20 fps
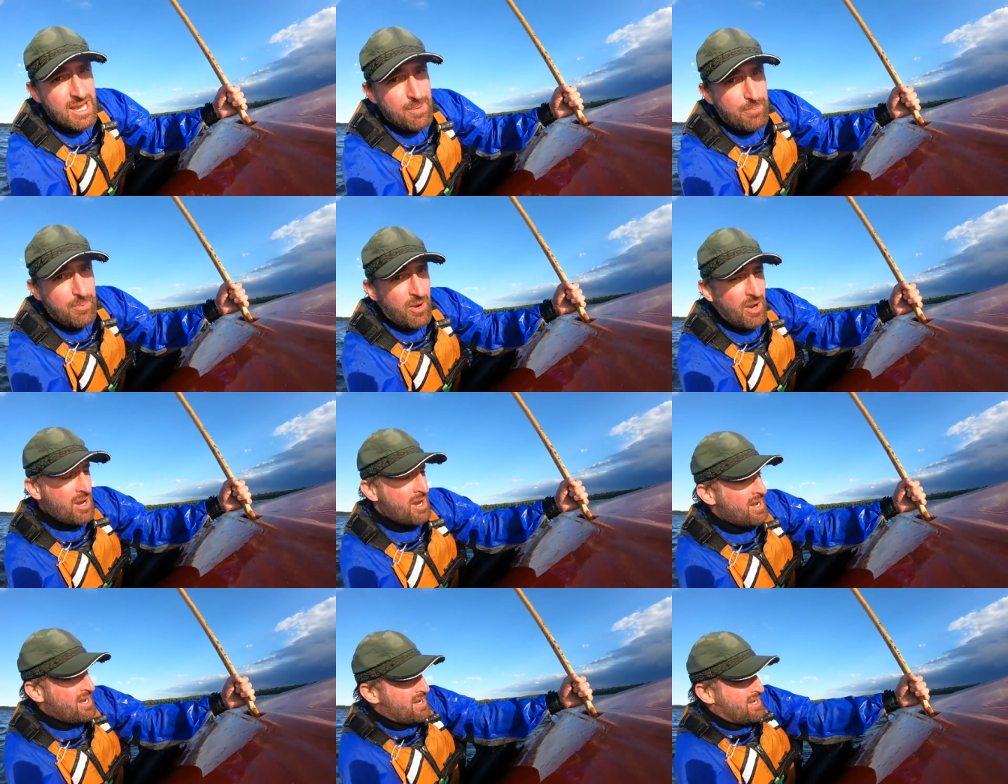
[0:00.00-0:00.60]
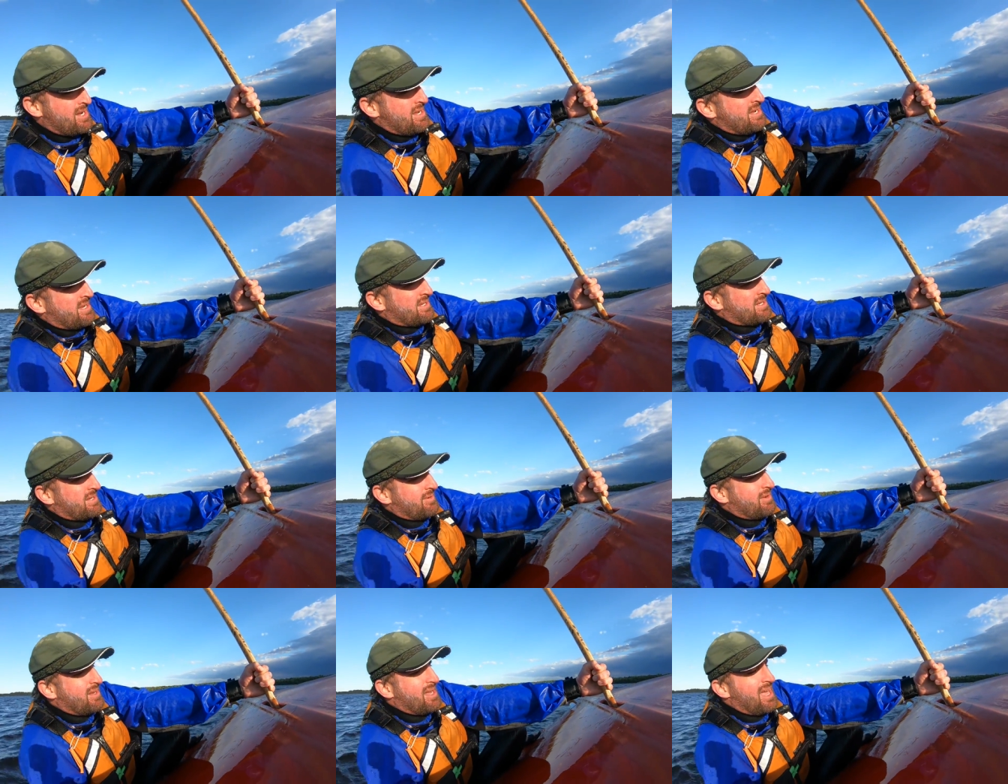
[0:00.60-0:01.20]
up.
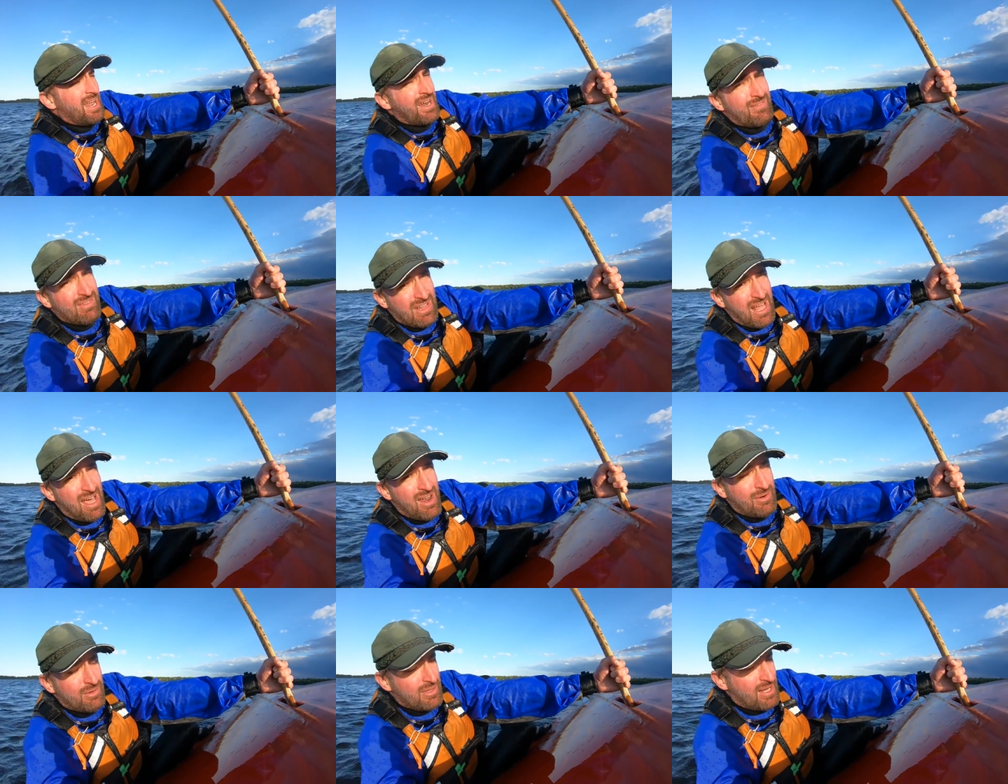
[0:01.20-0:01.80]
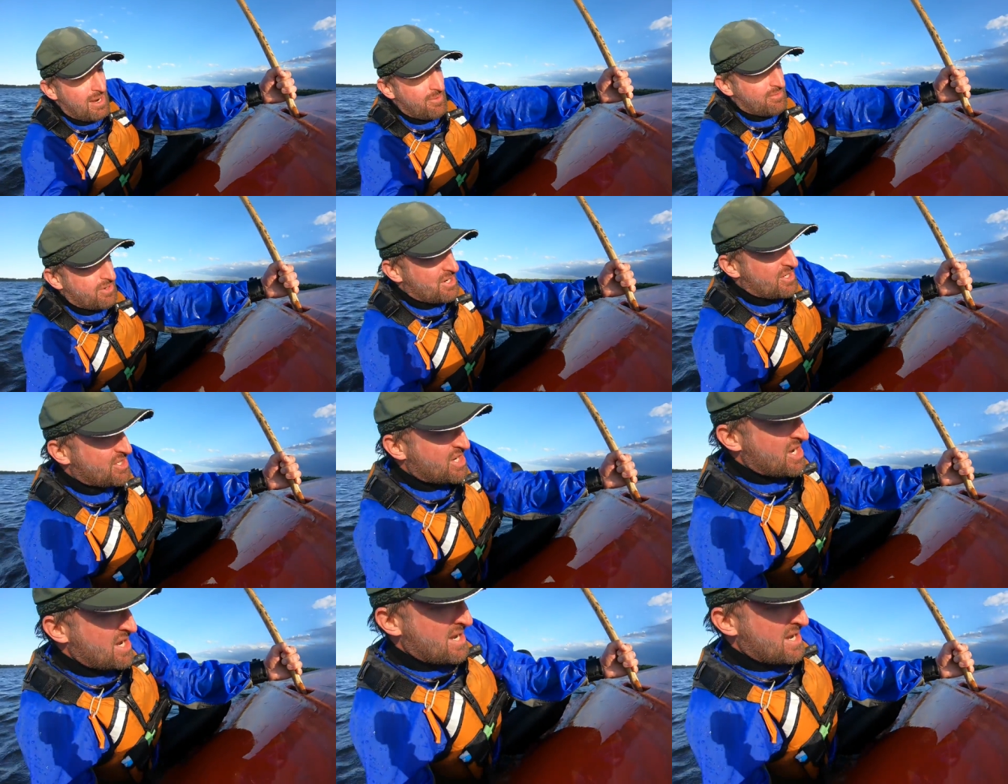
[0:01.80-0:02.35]
It had a lot of leverage.